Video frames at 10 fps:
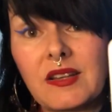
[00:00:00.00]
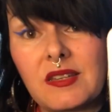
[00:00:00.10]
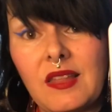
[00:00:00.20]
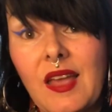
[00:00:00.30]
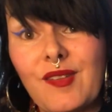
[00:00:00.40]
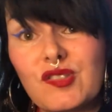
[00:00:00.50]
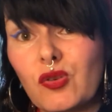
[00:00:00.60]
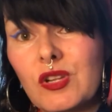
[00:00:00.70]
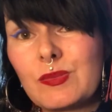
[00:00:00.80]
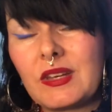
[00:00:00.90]
to the Eight of
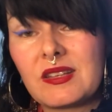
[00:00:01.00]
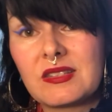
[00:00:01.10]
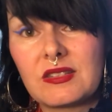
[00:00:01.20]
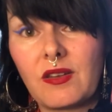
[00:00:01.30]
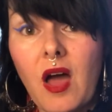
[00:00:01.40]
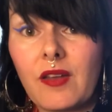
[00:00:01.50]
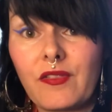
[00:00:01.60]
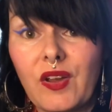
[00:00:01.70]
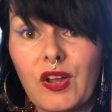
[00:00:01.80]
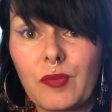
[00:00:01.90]
Swords, because it's not a
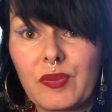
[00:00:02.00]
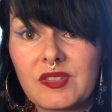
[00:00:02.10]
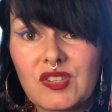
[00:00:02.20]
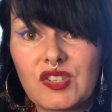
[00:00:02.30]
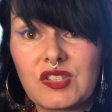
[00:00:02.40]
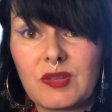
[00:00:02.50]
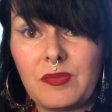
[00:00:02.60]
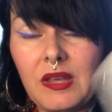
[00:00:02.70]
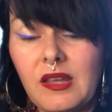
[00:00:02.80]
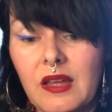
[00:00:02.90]
very good position to
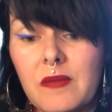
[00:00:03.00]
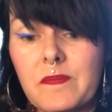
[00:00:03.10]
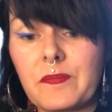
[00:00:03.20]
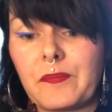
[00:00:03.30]
be in.